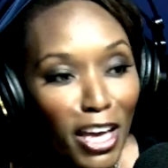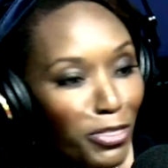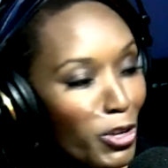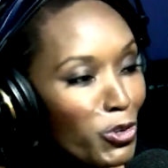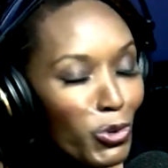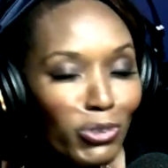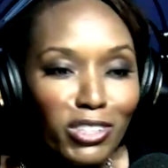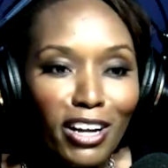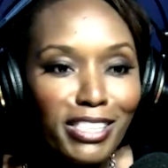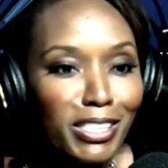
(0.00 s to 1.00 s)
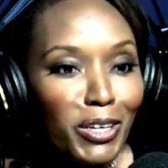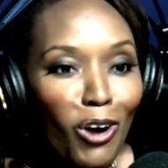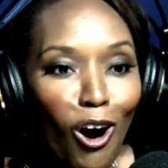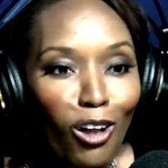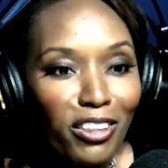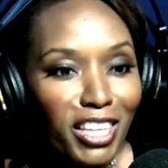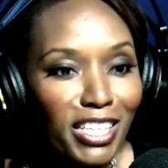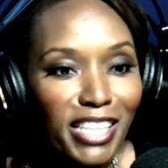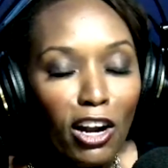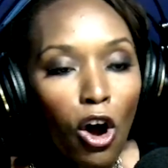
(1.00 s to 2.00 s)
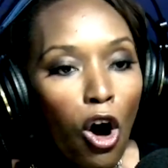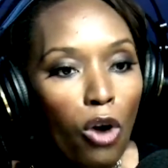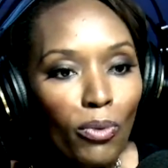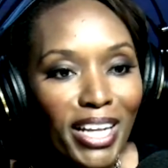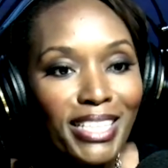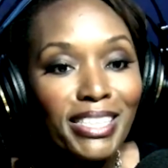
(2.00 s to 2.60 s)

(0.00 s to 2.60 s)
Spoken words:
then you start seeing all the things that are already